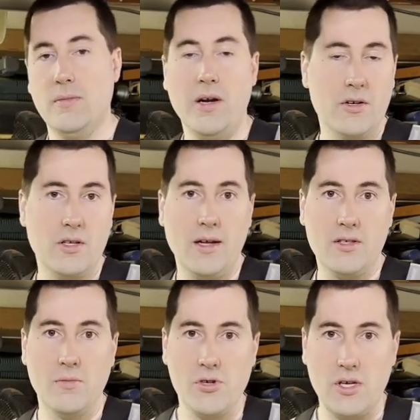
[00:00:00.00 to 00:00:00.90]
the miter
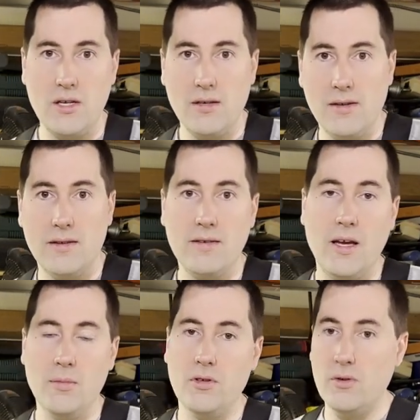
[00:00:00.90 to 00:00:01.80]
slots are machined into the
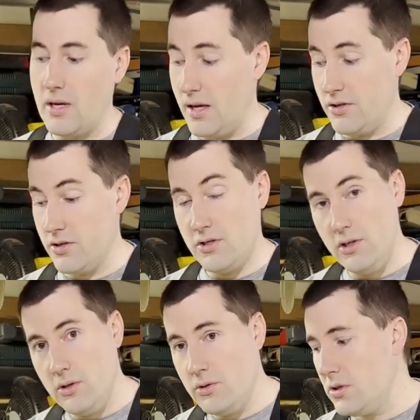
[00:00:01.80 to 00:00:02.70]
table. You can't adjust
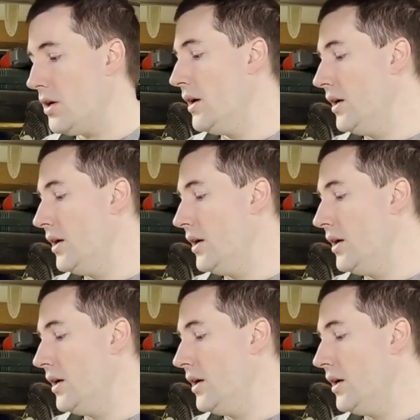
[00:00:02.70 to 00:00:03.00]
those.